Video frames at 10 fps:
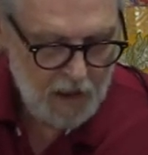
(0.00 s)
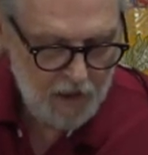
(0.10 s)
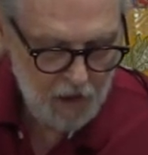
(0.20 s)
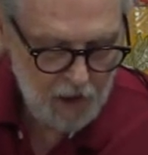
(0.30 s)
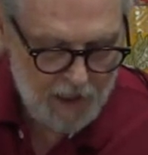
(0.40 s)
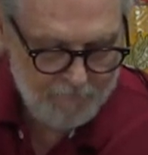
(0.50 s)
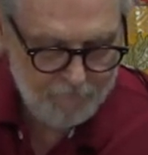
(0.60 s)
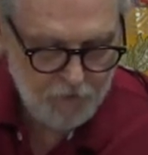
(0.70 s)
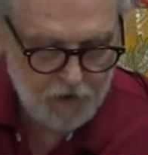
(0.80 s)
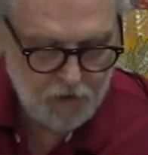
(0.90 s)
the
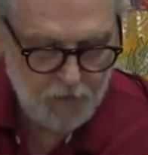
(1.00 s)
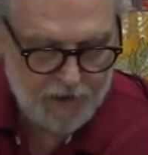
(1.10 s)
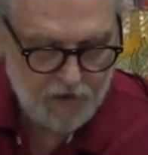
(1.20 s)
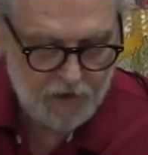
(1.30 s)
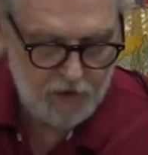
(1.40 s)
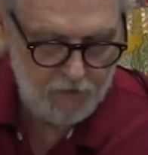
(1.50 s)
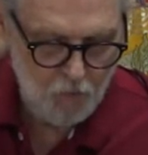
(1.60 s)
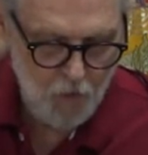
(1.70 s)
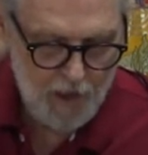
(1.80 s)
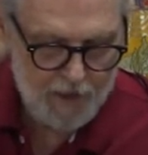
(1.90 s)
life force raiser of
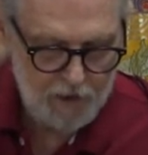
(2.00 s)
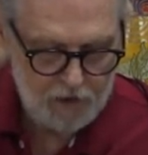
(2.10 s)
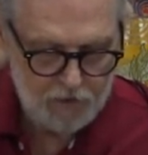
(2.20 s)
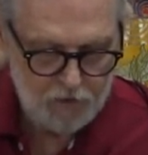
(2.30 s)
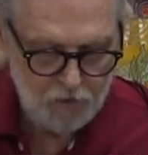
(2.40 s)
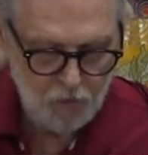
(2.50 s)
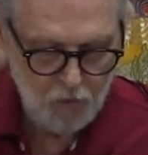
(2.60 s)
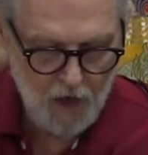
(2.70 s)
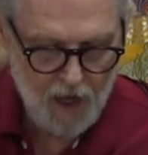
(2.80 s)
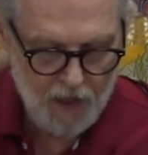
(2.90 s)
wild
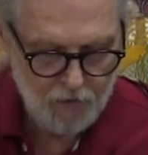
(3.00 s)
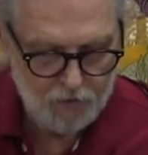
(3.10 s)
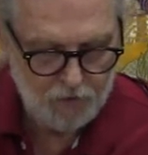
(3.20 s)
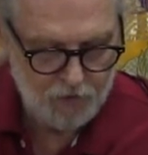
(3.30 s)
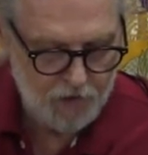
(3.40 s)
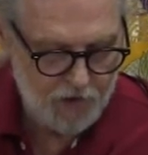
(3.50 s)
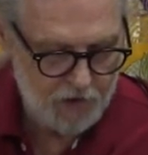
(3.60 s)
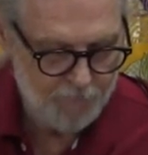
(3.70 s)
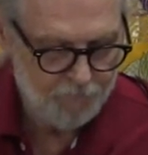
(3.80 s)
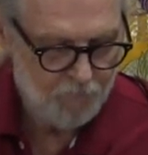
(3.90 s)
Rahus,